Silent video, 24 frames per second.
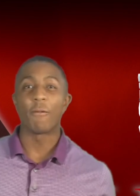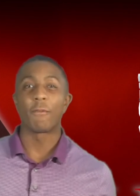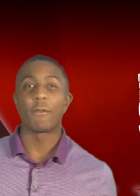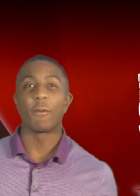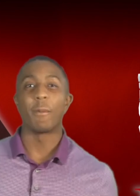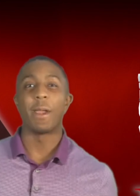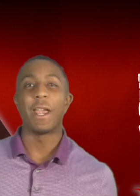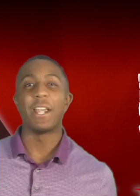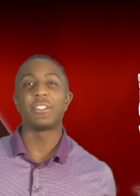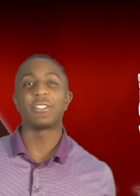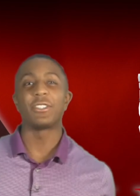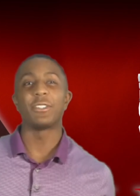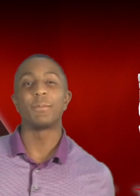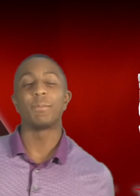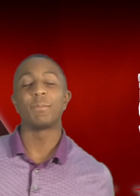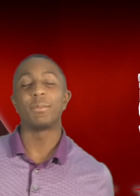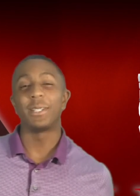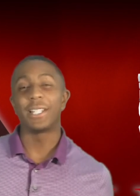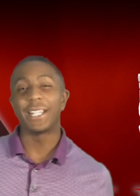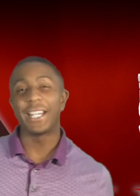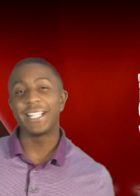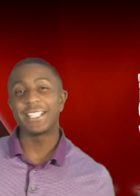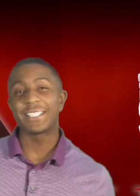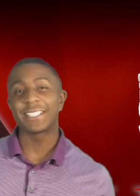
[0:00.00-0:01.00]
information,
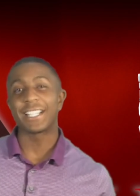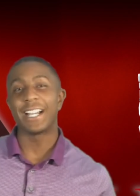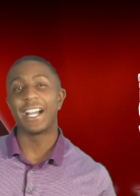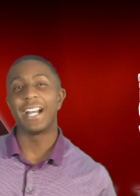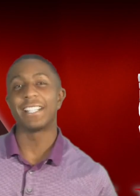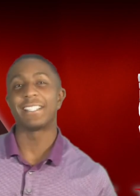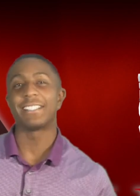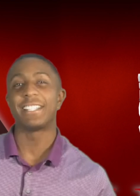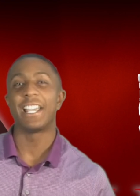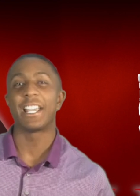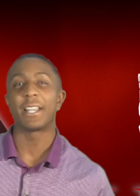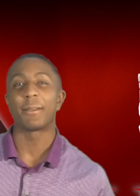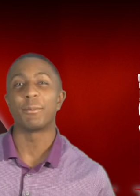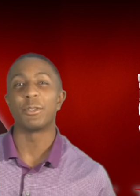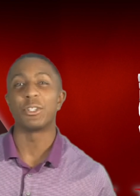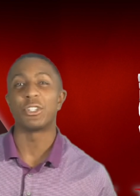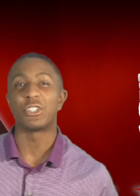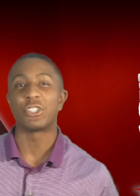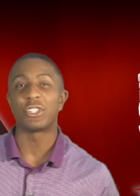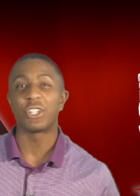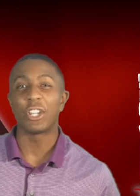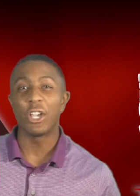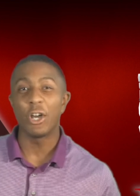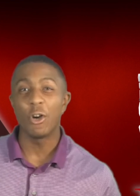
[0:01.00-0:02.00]
please contact
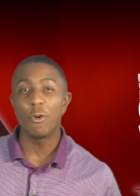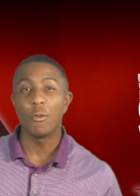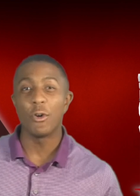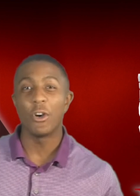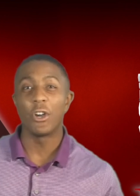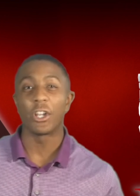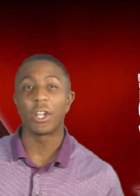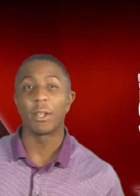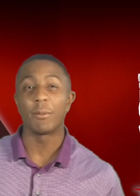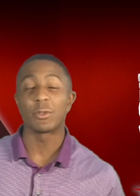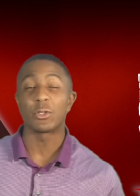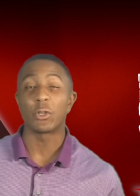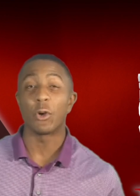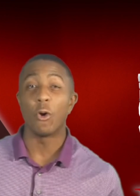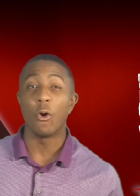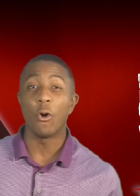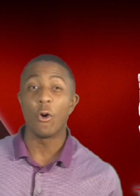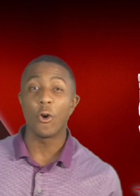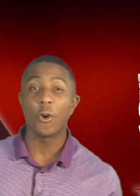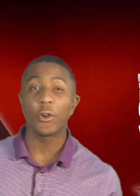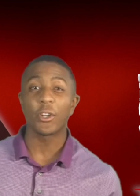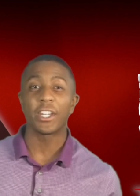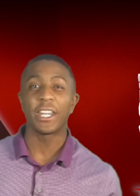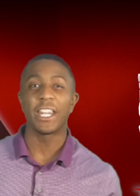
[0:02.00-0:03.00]
Michelle Williams
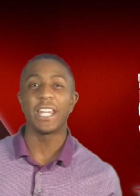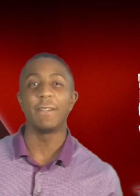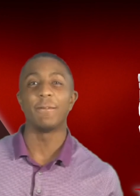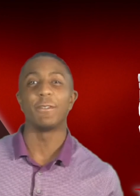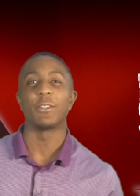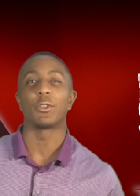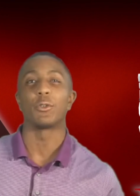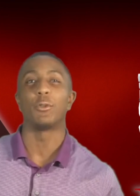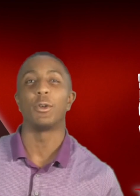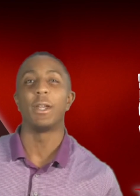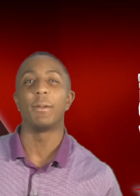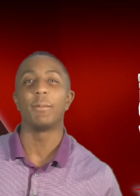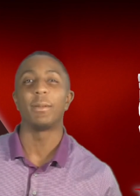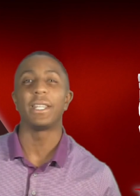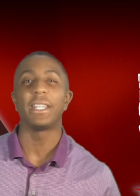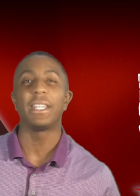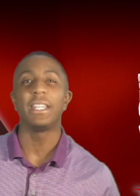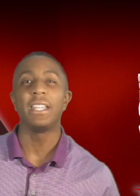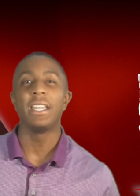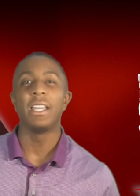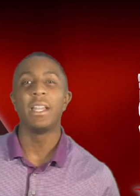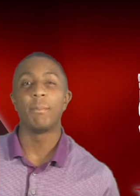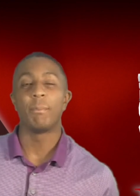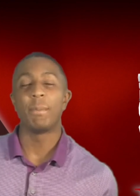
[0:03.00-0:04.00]
or Kiva
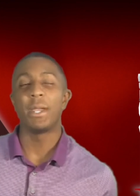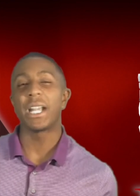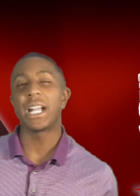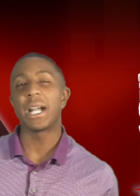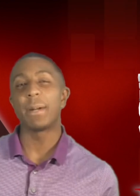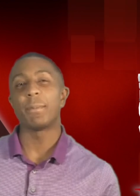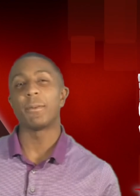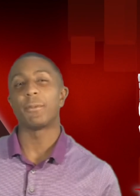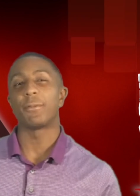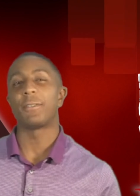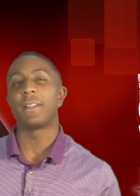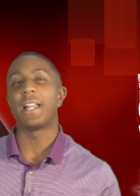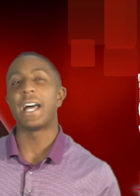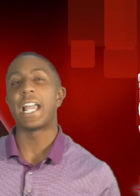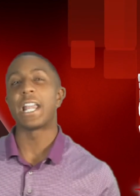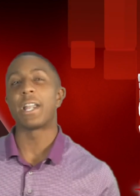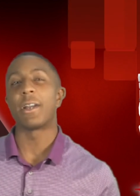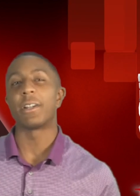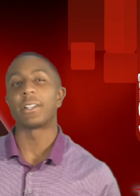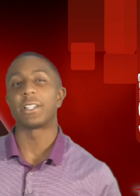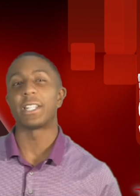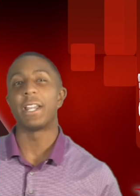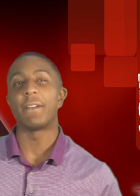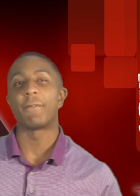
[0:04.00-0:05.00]
Quimbley. Pick up a
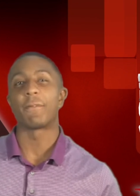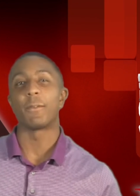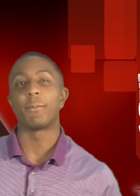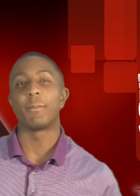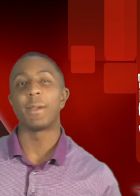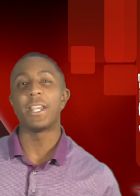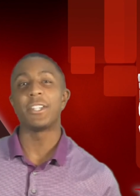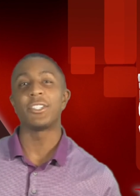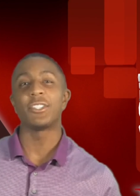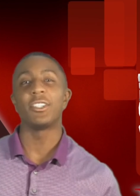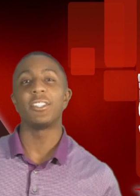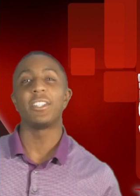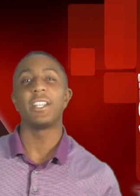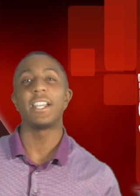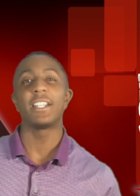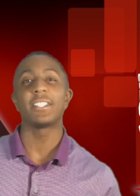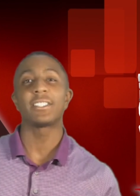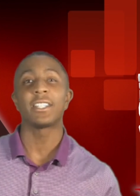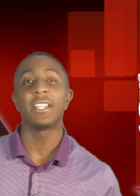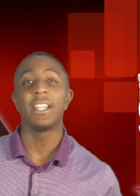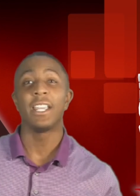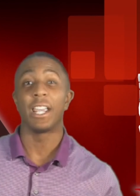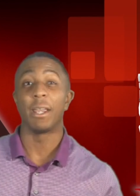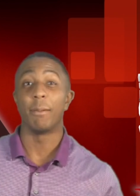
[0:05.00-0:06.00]
flyer at the information
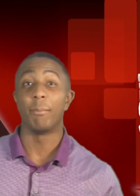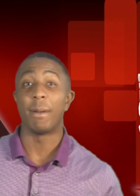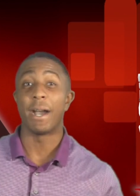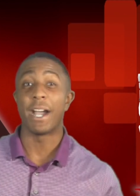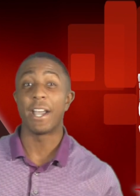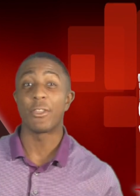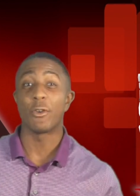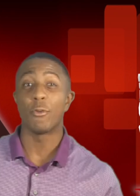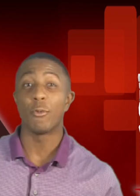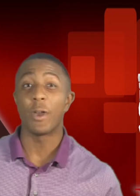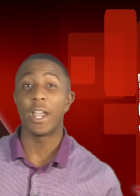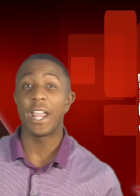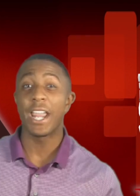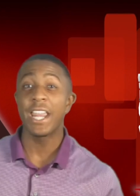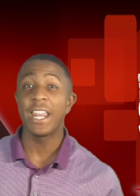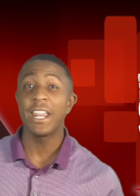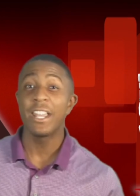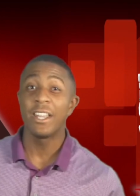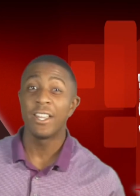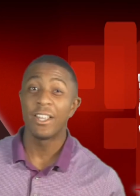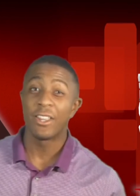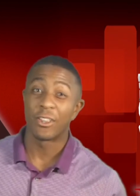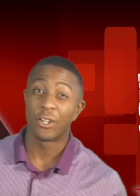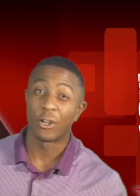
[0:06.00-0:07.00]
desk. And by the way,
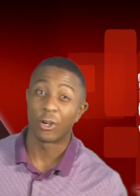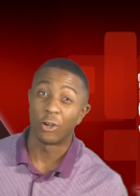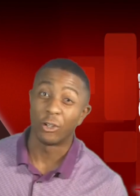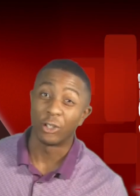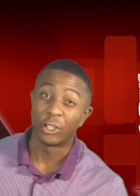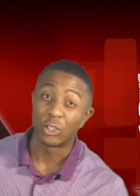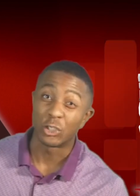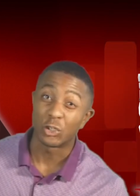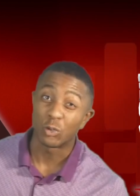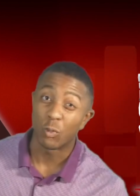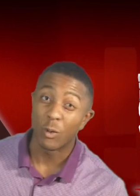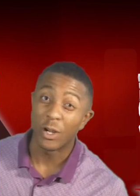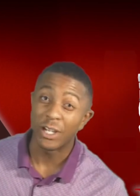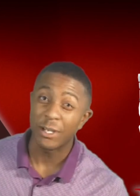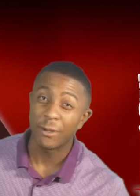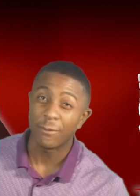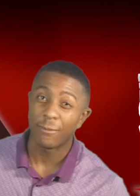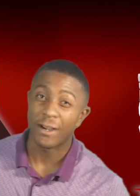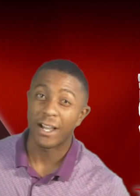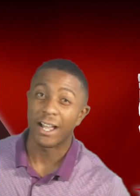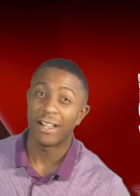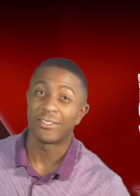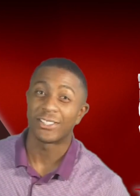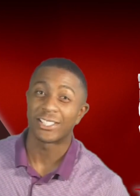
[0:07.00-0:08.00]
there are only
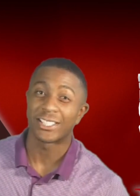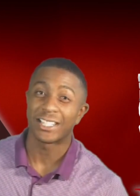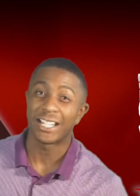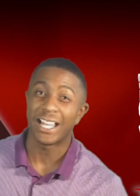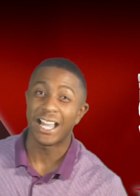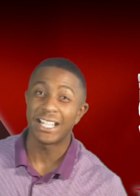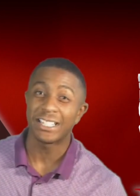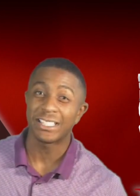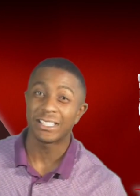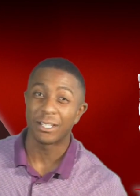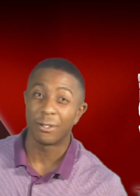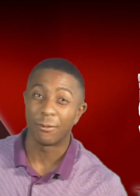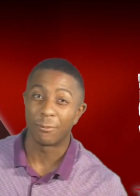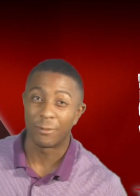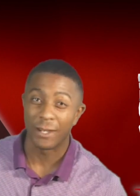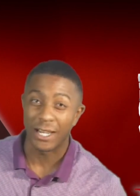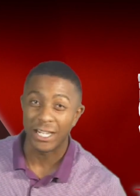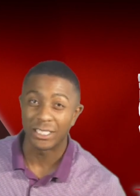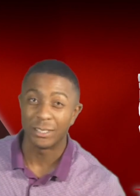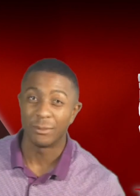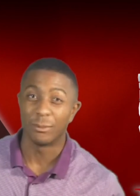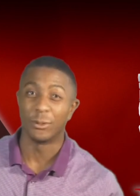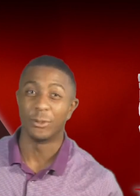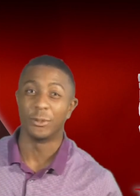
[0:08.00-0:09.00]
25 slots
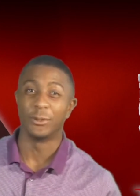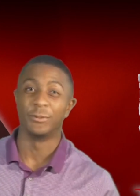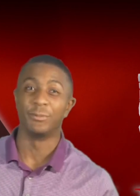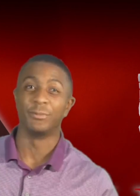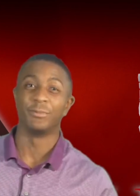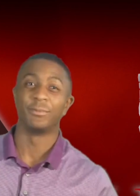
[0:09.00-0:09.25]
available.